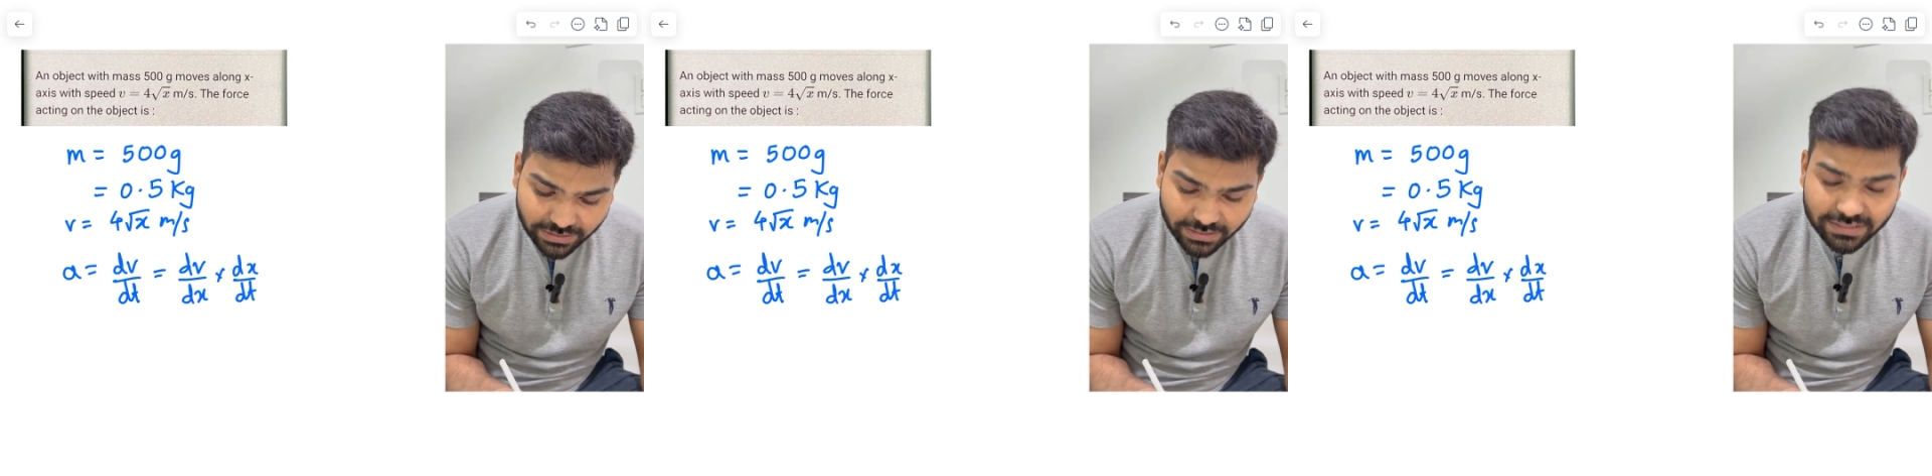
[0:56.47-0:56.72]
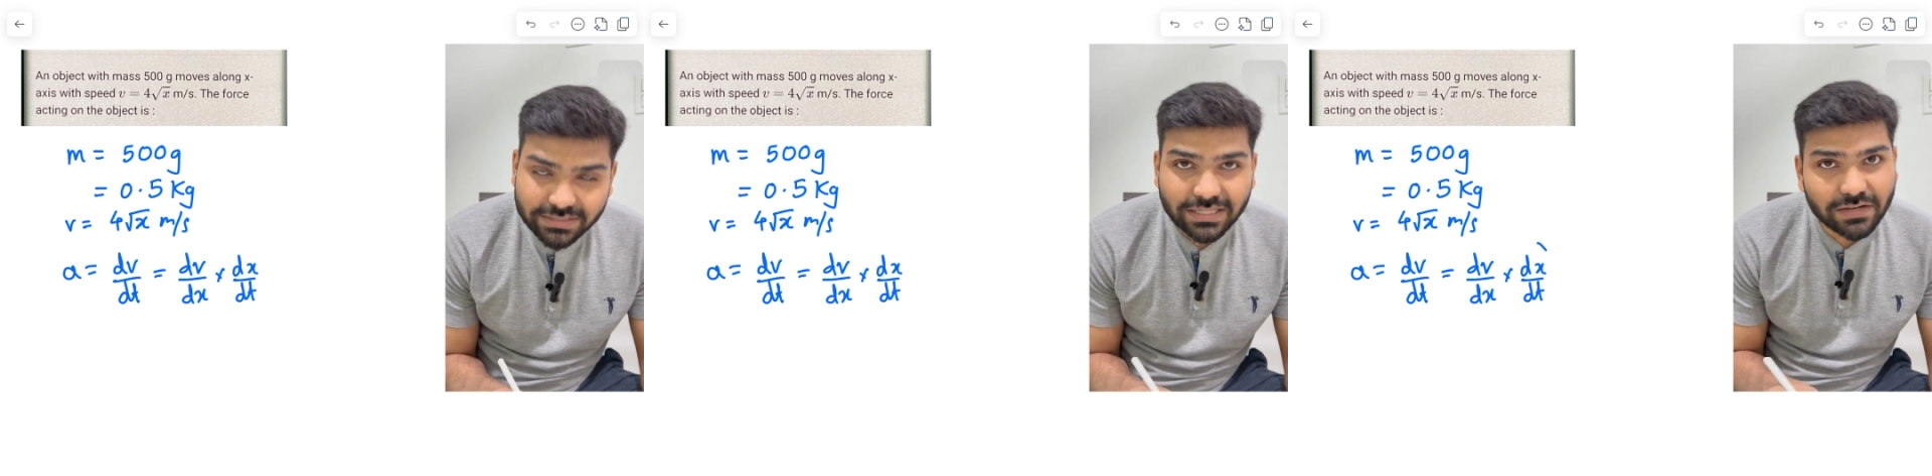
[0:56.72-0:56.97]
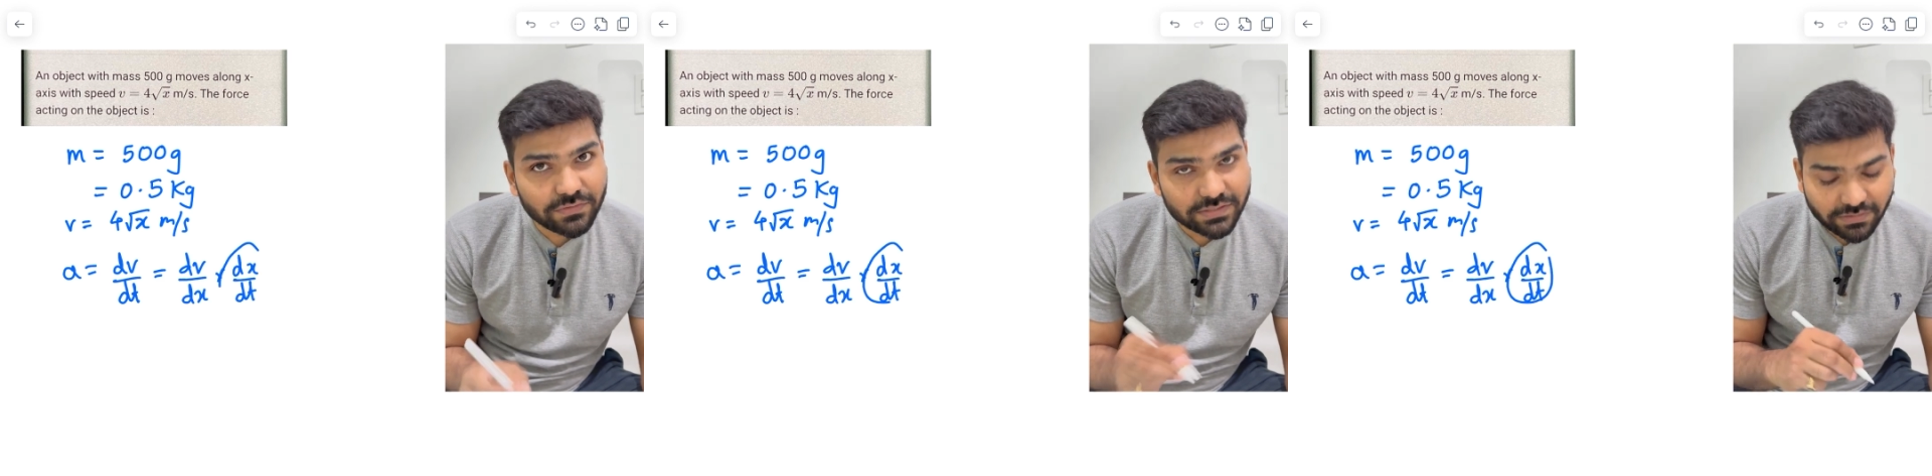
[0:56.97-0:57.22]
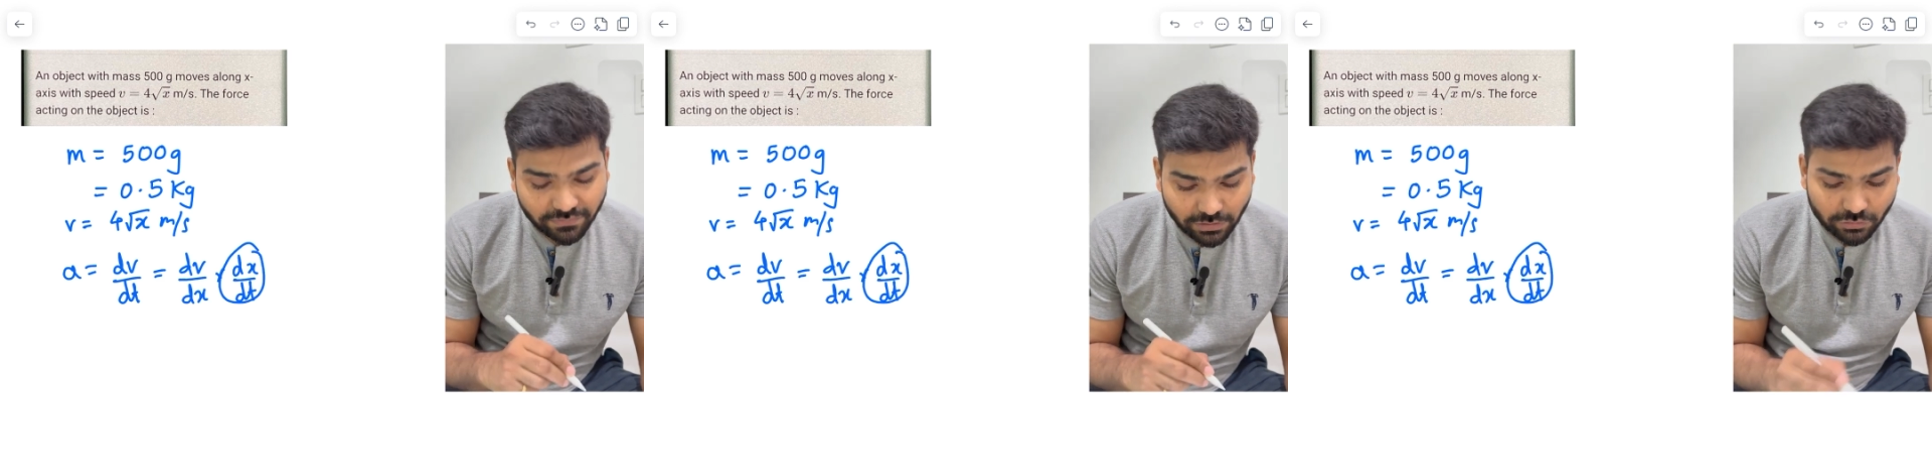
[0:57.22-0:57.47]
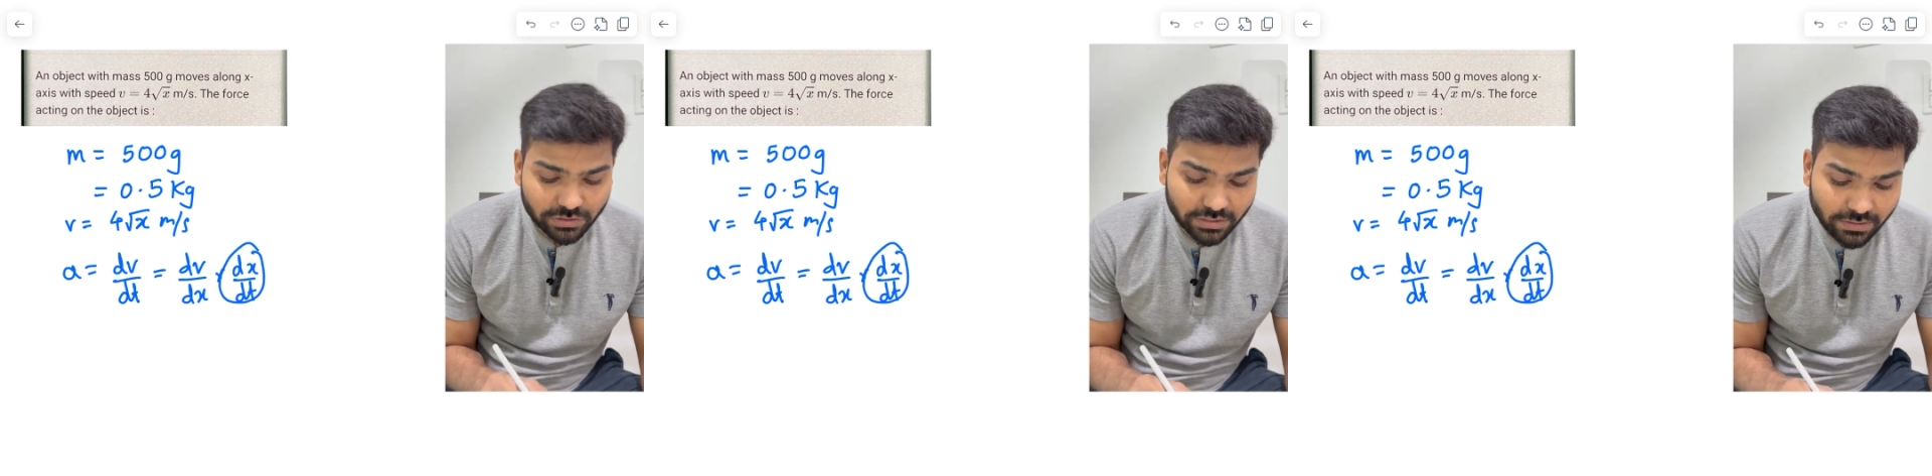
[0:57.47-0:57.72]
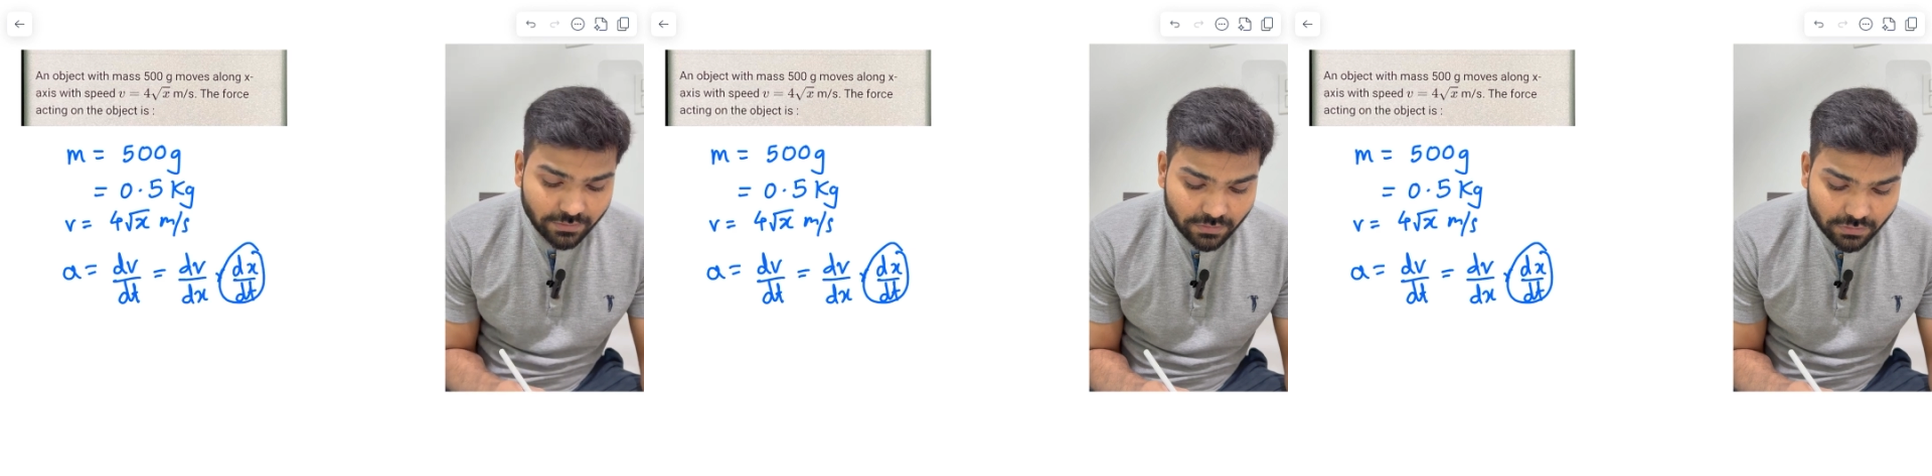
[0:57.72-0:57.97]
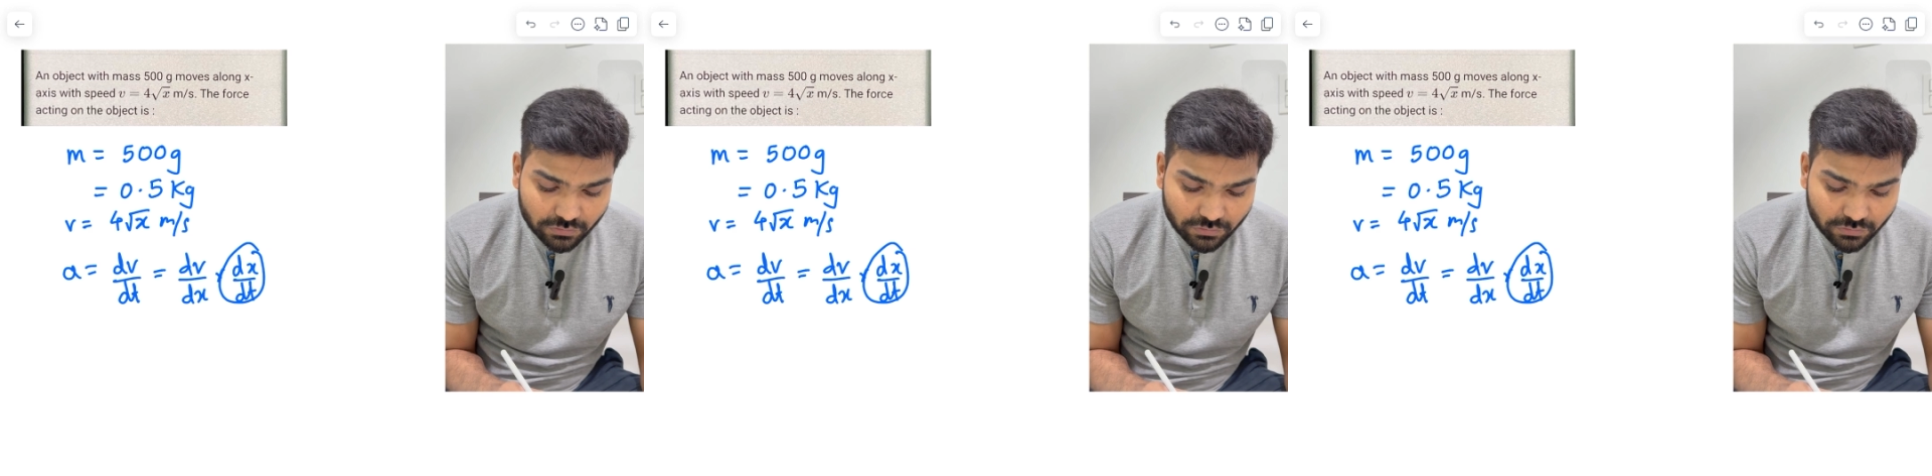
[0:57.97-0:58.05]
dt itself is the velocity,